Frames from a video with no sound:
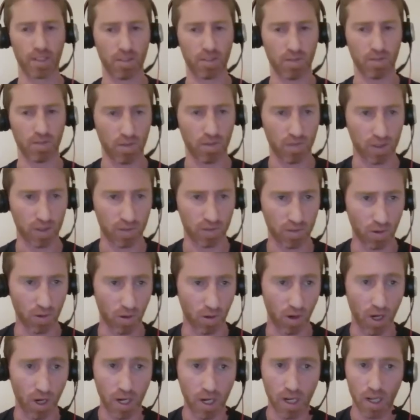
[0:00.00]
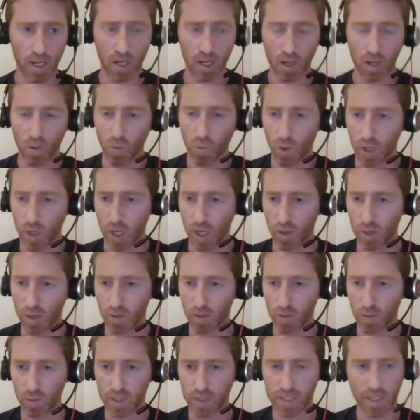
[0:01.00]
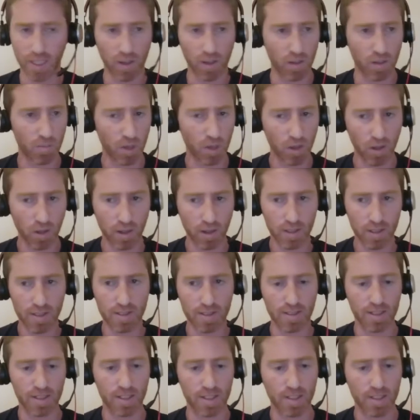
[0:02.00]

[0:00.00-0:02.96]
It's relevant for working with scary monoliths.